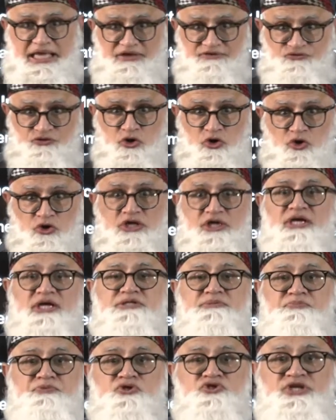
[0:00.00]
you're looking at a
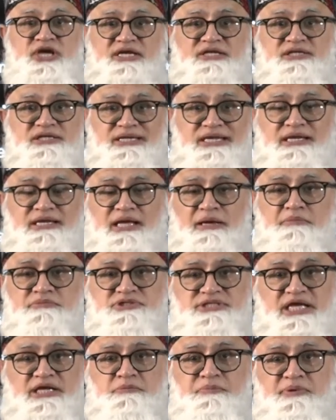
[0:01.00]
projected income
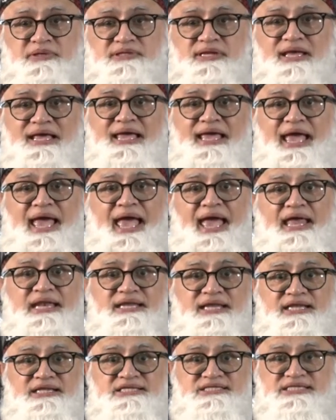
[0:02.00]
statement and
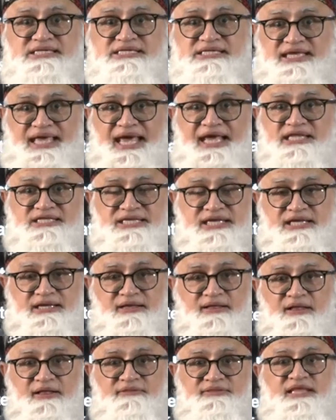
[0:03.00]
it is indicating
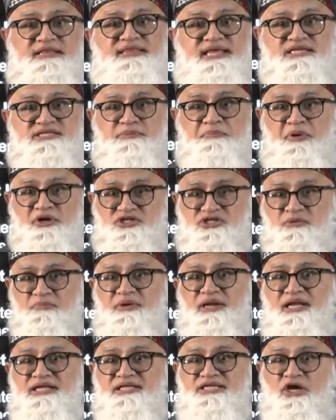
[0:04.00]
that there's a
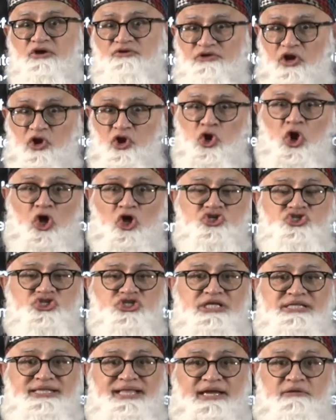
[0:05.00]
possibility of a loss
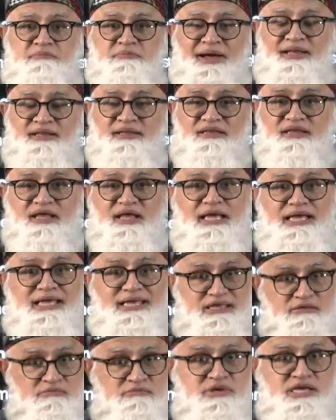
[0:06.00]
in that month,
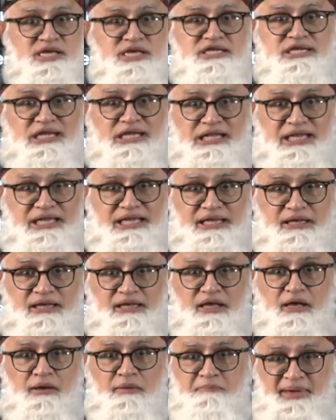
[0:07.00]
immediately
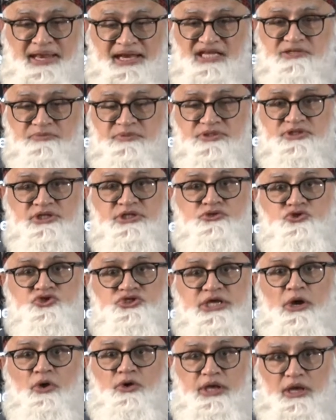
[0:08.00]
management needs to
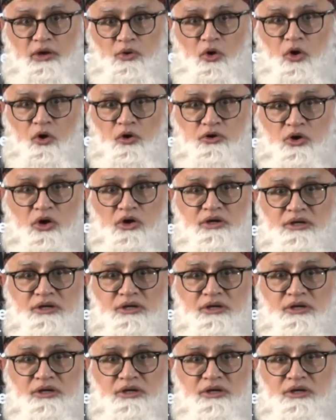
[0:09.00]
say, okay, hold on,